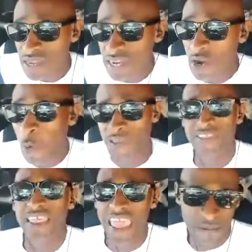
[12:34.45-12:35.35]
in the
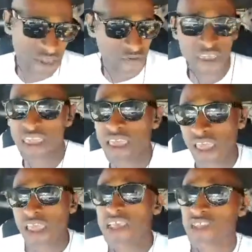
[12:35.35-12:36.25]
Western Hemisphere
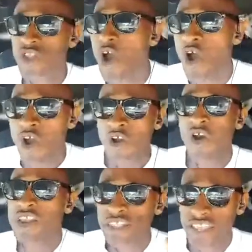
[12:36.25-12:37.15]
is not
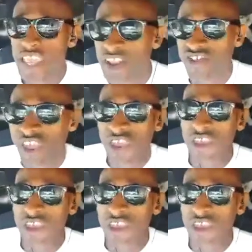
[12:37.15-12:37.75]
going to teach